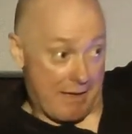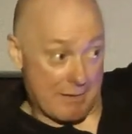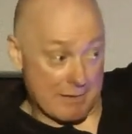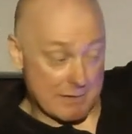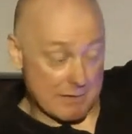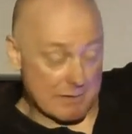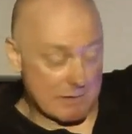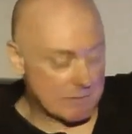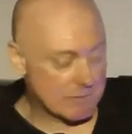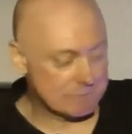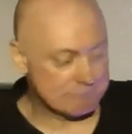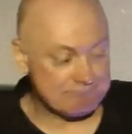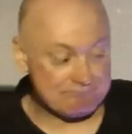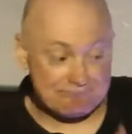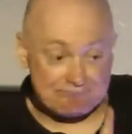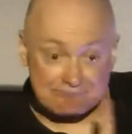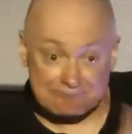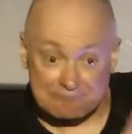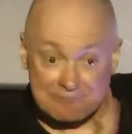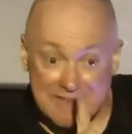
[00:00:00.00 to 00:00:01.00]

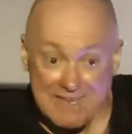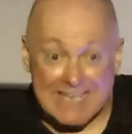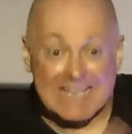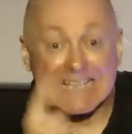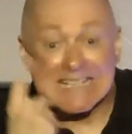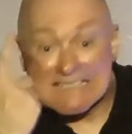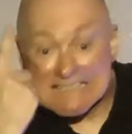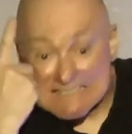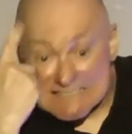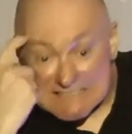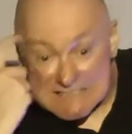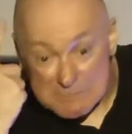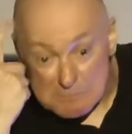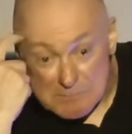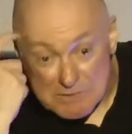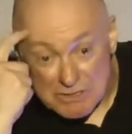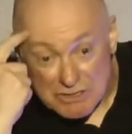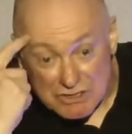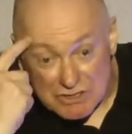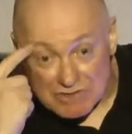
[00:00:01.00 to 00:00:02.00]
suspicion and fear,
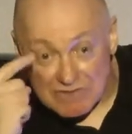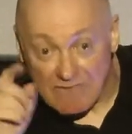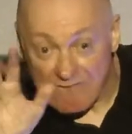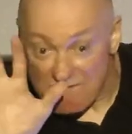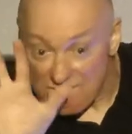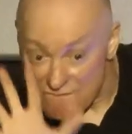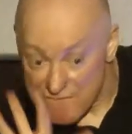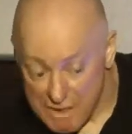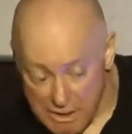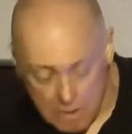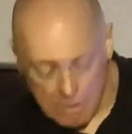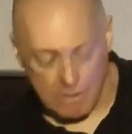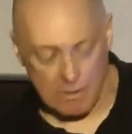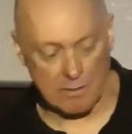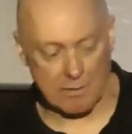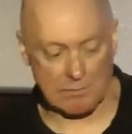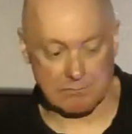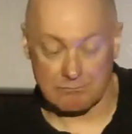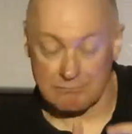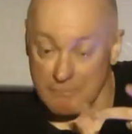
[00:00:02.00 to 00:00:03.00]
and
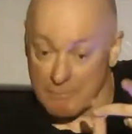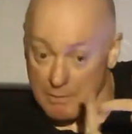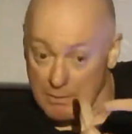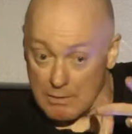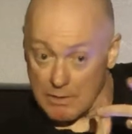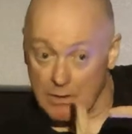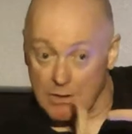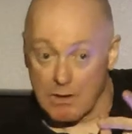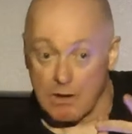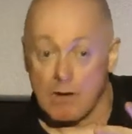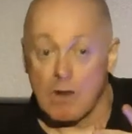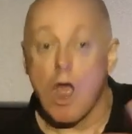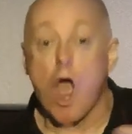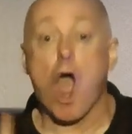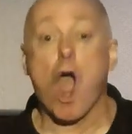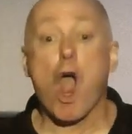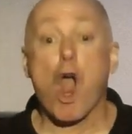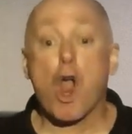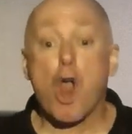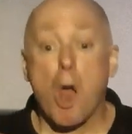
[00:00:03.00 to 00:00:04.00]
finally, complicated
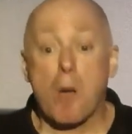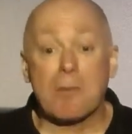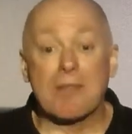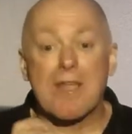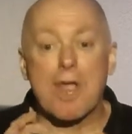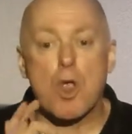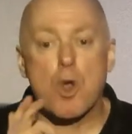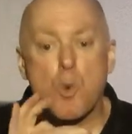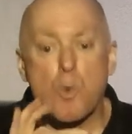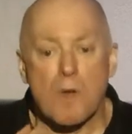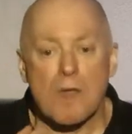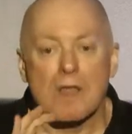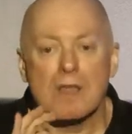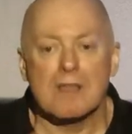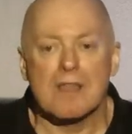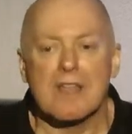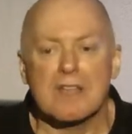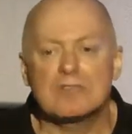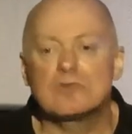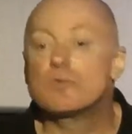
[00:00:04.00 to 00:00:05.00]
relationships are marked by
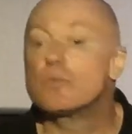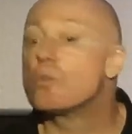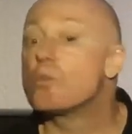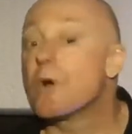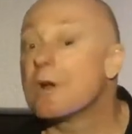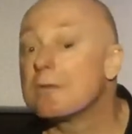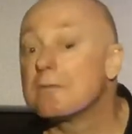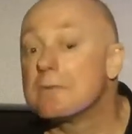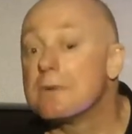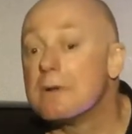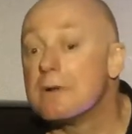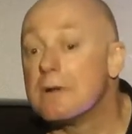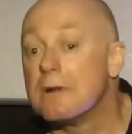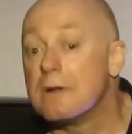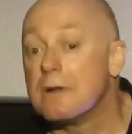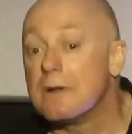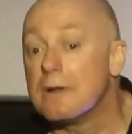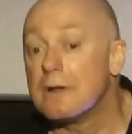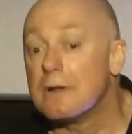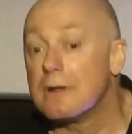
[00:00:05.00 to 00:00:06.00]
this.
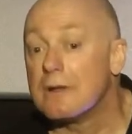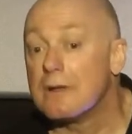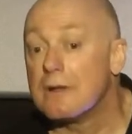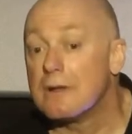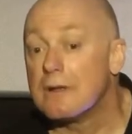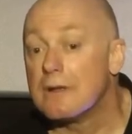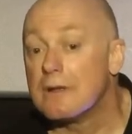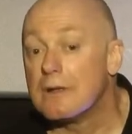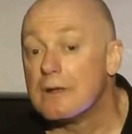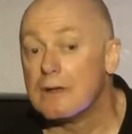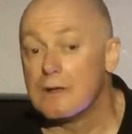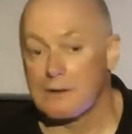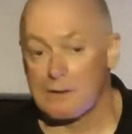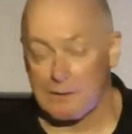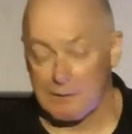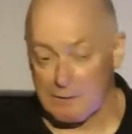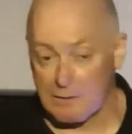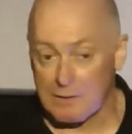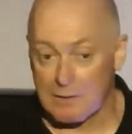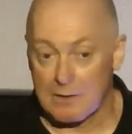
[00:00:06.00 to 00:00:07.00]
Write this down.
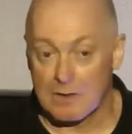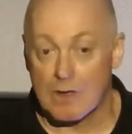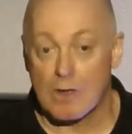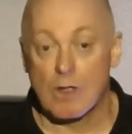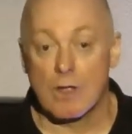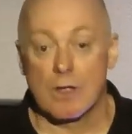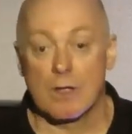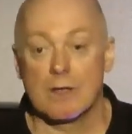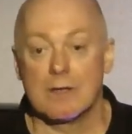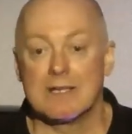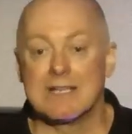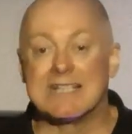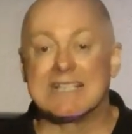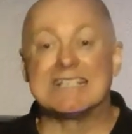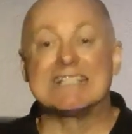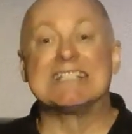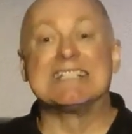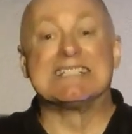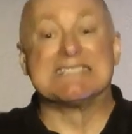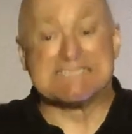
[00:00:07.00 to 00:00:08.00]
Sin
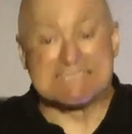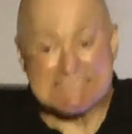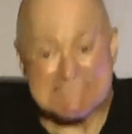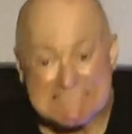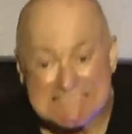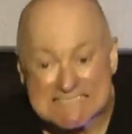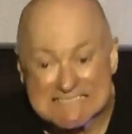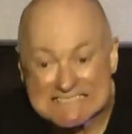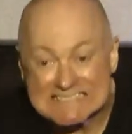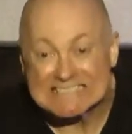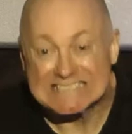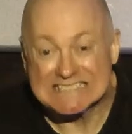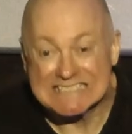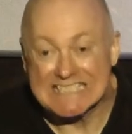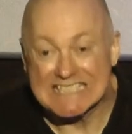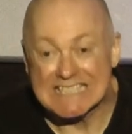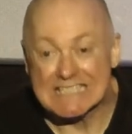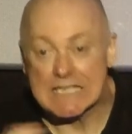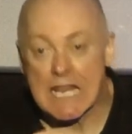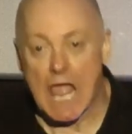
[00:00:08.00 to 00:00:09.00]
and
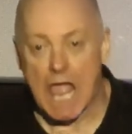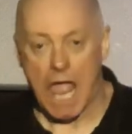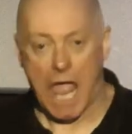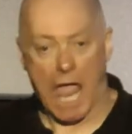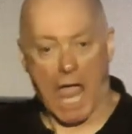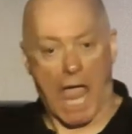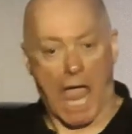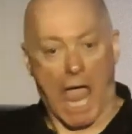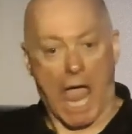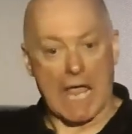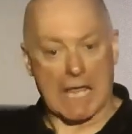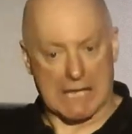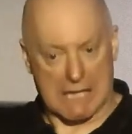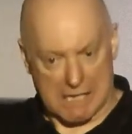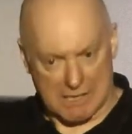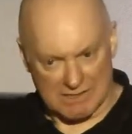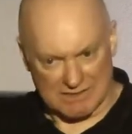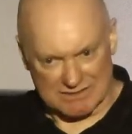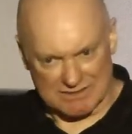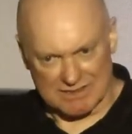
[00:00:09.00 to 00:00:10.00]
guilt.
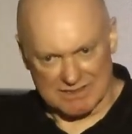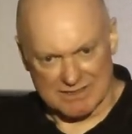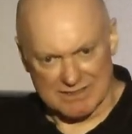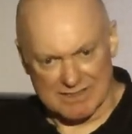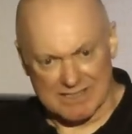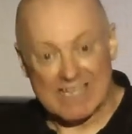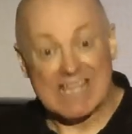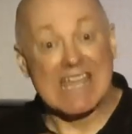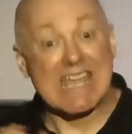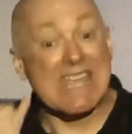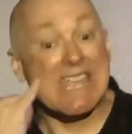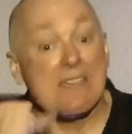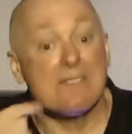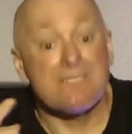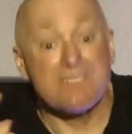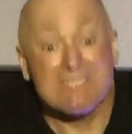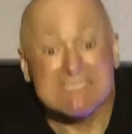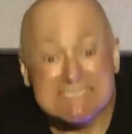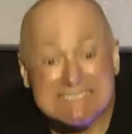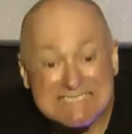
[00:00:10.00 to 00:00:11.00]
Sin and guilt.
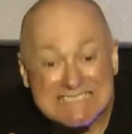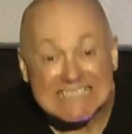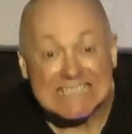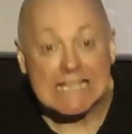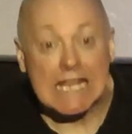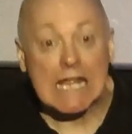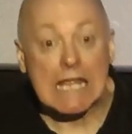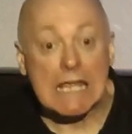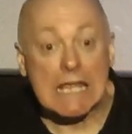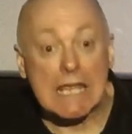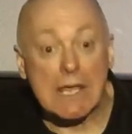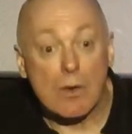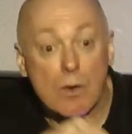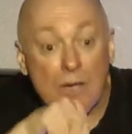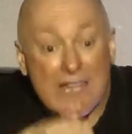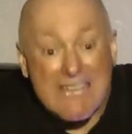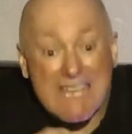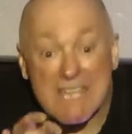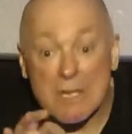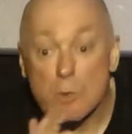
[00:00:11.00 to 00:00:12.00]

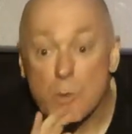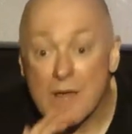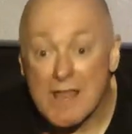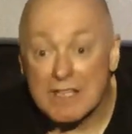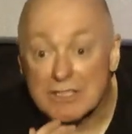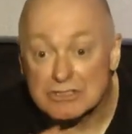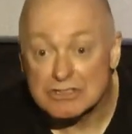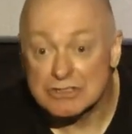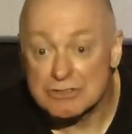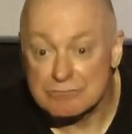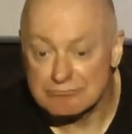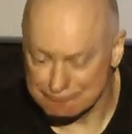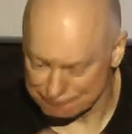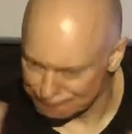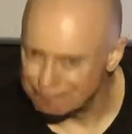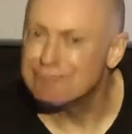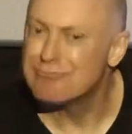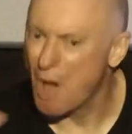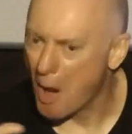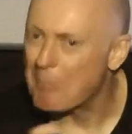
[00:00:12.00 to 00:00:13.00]
Notice verses 6 to 8.
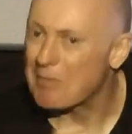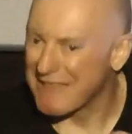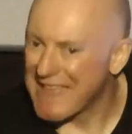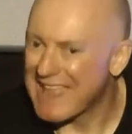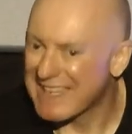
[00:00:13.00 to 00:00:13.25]
It